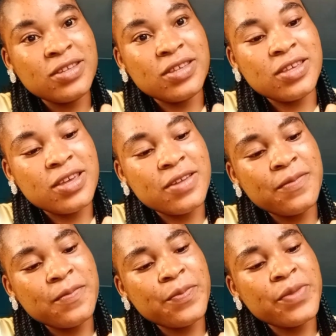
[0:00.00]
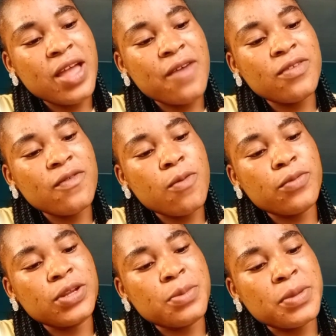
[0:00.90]
Yeah. I've never
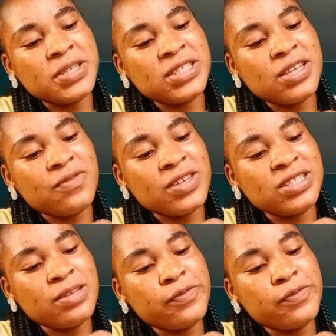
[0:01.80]
opened it by myself, except